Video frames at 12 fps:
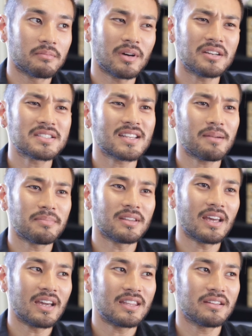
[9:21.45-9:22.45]
But I'll stop at
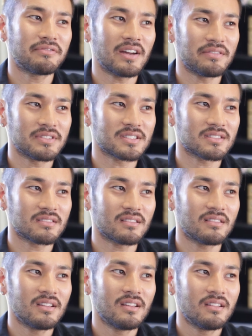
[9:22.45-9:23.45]
that. I think 5
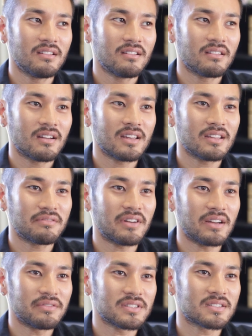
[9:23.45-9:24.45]

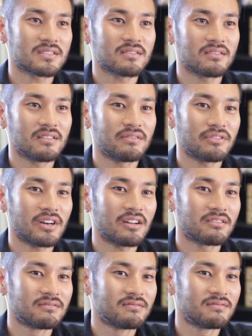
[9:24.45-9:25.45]
is good for now.